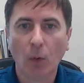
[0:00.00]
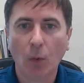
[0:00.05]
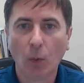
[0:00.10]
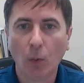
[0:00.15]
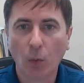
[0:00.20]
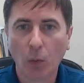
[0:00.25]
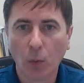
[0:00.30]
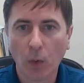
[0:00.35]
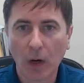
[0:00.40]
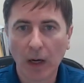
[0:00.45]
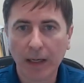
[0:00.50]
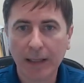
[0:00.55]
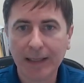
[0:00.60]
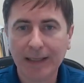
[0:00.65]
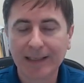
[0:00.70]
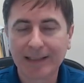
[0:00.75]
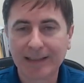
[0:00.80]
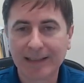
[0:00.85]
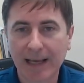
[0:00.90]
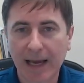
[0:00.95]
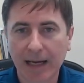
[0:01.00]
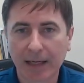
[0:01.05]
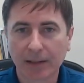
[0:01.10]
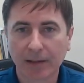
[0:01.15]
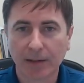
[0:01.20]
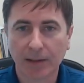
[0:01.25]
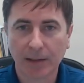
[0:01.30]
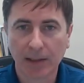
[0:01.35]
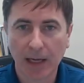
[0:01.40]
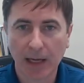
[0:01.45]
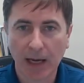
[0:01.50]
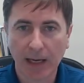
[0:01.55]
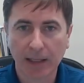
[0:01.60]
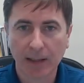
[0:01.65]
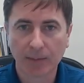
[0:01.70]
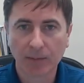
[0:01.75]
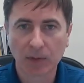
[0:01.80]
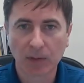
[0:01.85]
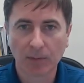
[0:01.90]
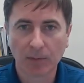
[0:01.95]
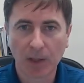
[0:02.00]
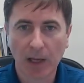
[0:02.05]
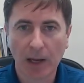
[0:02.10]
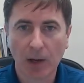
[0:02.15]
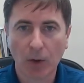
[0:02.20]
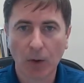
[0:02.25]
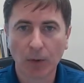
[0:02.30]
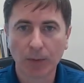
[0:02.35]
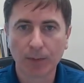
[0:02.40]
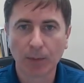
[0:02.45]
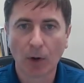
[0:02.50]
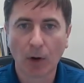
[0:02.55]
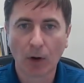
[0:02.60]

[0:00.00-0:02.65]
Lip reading: what exactly the items in the home